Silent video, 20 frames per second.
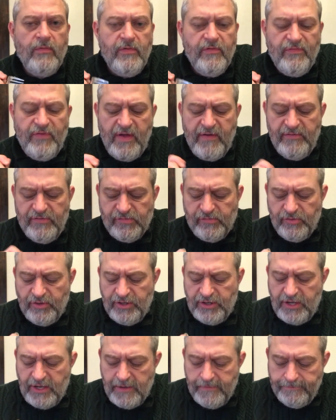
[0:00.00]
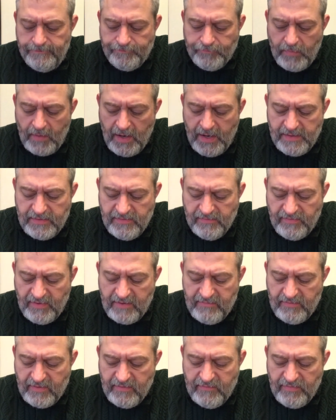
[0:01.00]
The flavor's really good. I like the
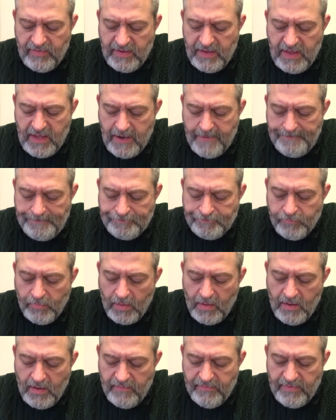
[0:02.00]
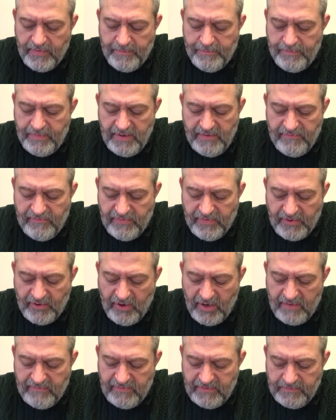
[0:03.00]
flavor of the beef and the
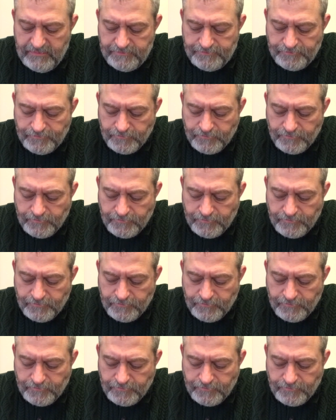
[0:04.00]
gravy.